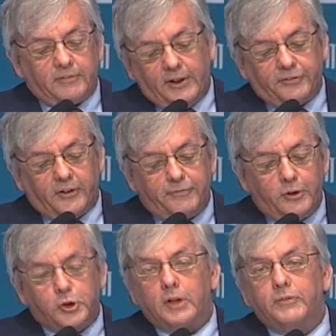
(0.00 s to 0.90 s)
for the
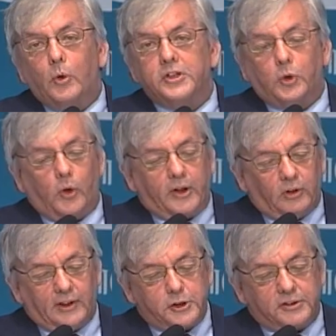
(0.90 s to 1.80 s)
future of U.S.-Korean
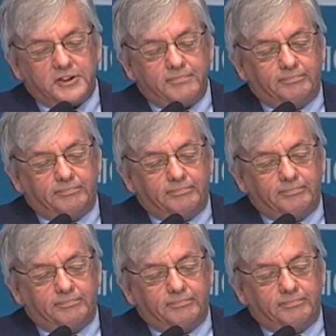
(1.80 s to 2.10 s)
relations.